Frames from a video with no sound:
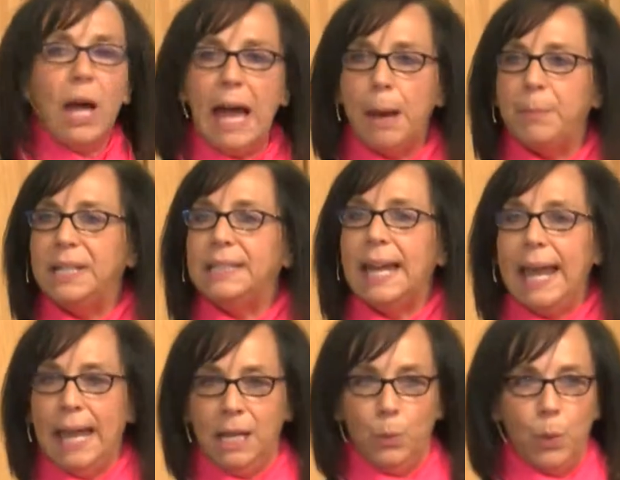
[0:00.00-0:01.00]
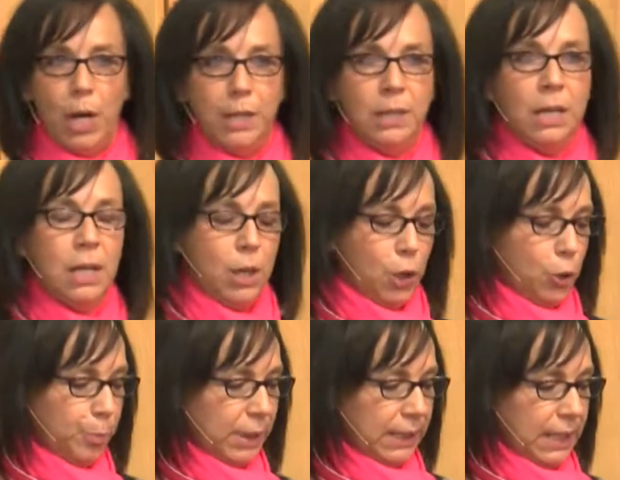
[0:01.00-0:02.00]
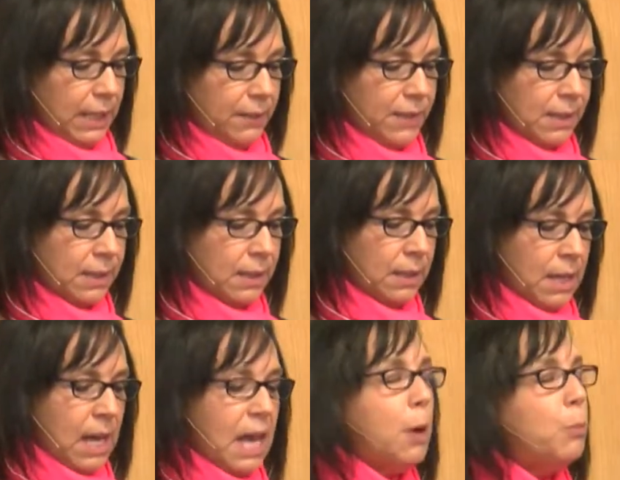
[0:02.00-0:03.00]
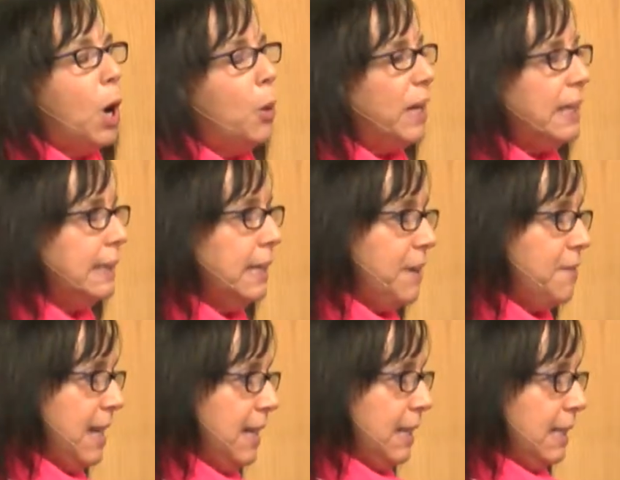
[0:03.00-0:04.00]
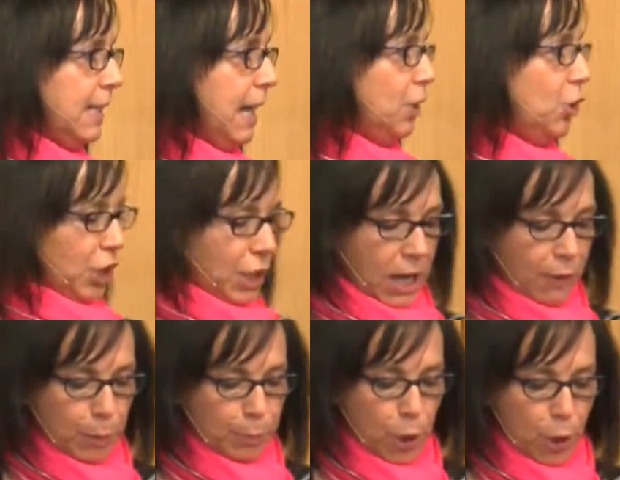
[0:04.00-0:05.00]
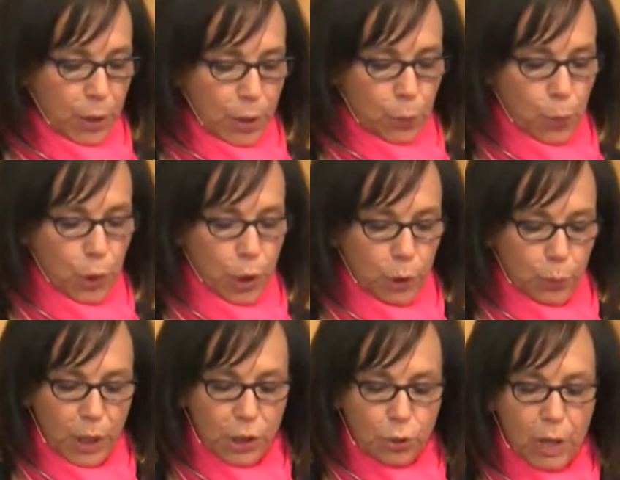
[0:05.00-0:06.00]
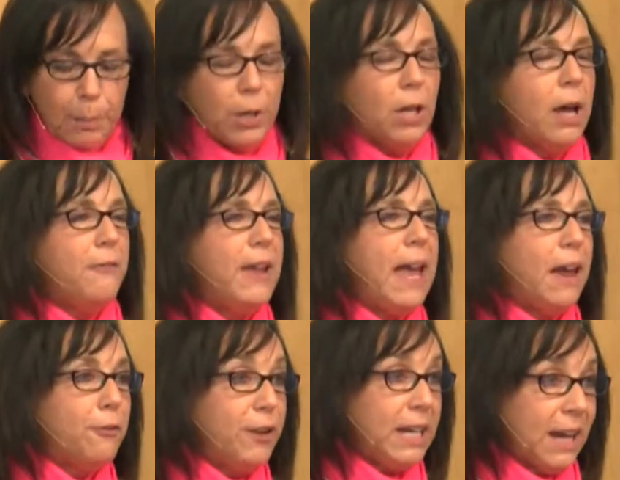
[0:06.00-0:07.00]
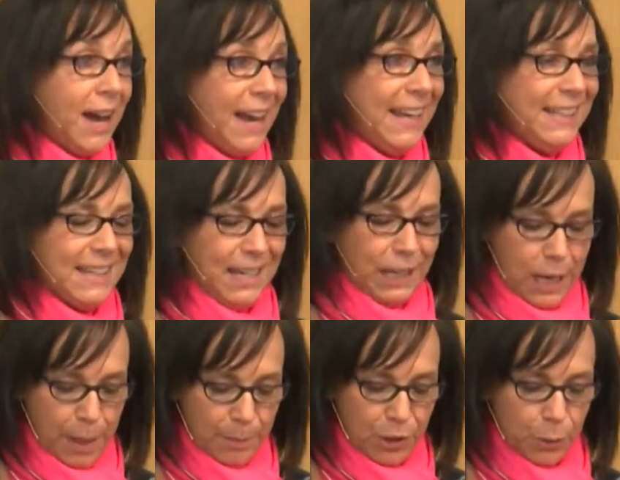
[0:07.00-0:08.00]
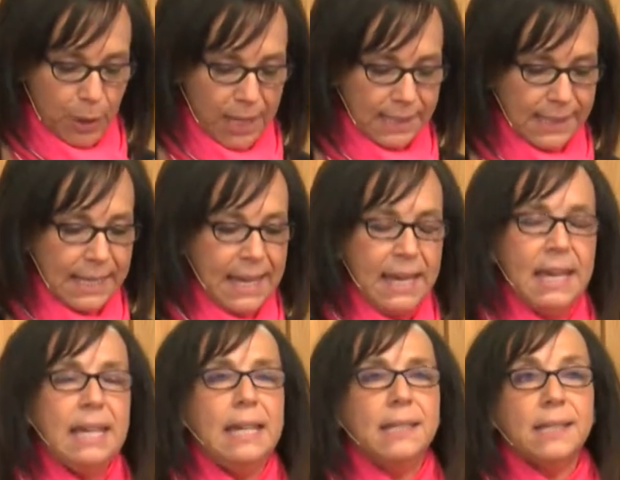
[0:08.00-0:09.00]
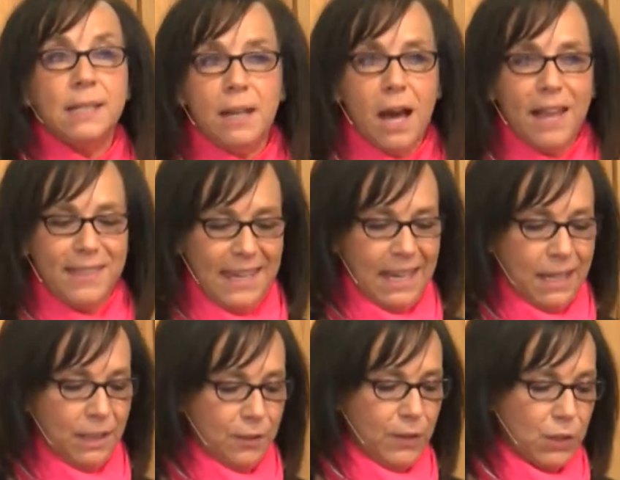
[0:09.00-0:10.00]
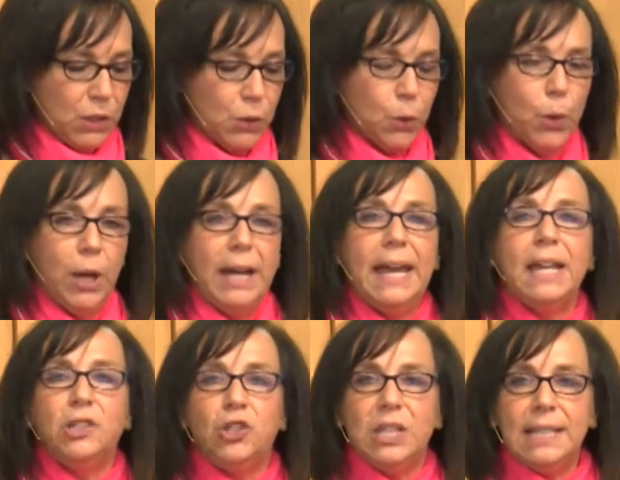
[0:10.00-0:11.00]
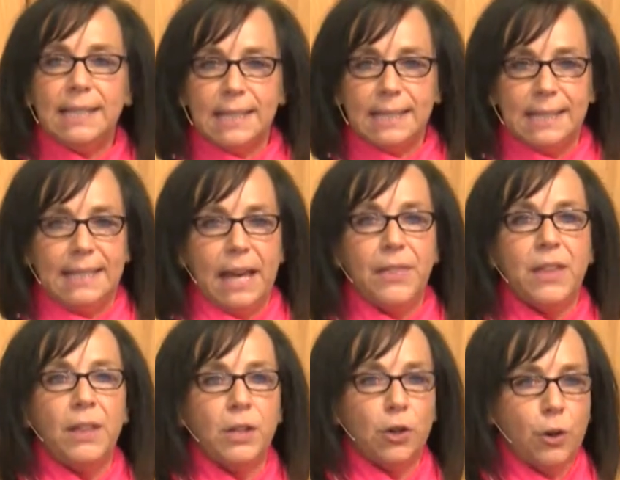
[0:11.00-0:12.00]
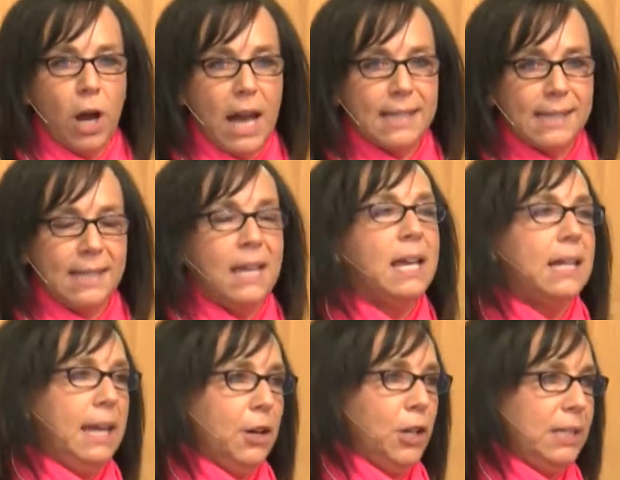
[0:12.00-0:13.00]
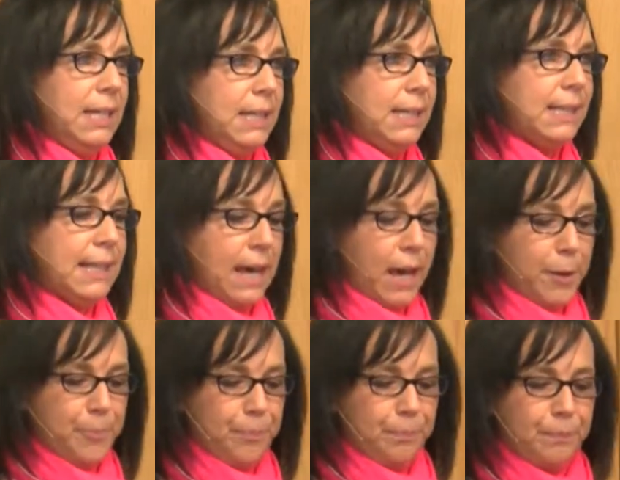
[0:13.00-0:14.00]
will happen to anyone who believes. And while we live in the tension of a broken world where trouble of every kind can come to us, it's not the end of the story, and Jesus' death on the cross guarantees that.